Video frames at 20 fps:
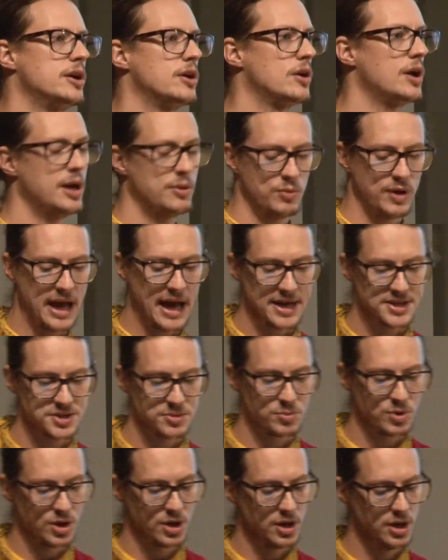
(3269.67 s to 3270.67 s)
are here, and we
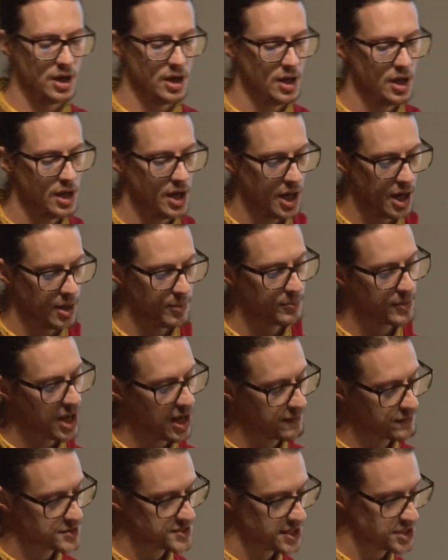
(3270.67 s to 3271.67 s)
had some good
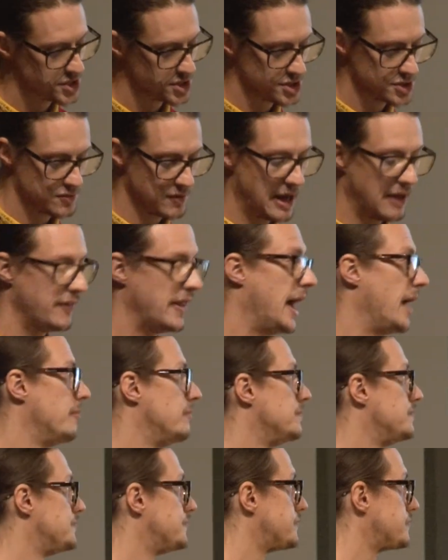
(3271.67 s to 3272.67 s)
conversations around
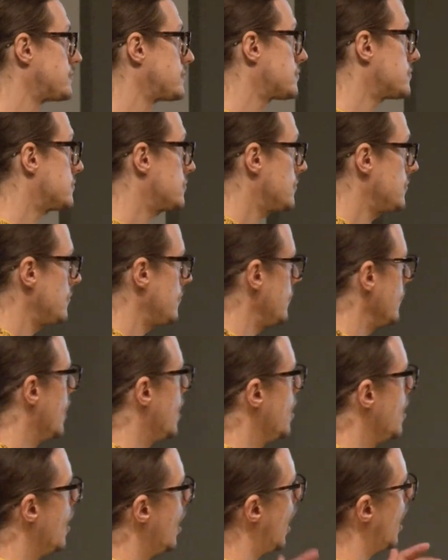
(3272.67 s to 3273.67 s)
that.
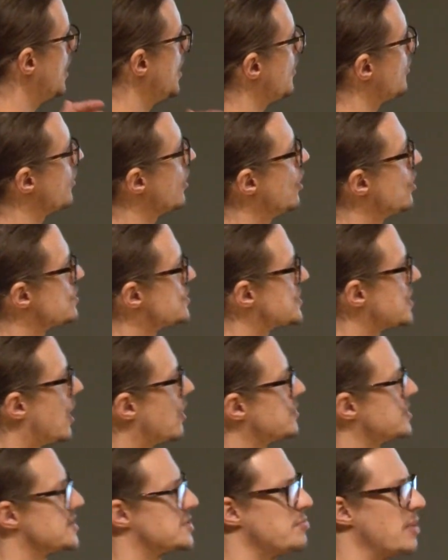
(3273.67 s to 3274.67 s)
Another host
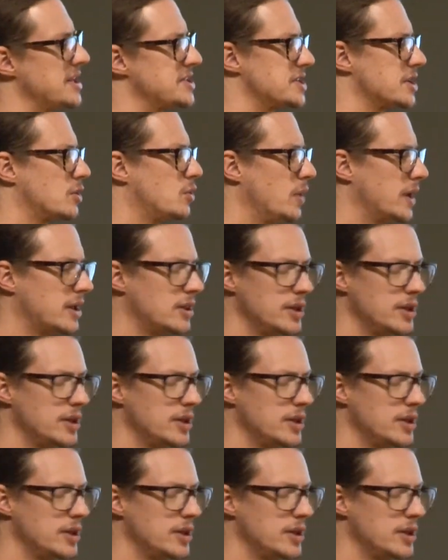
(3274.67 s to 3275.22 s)
I'll just mention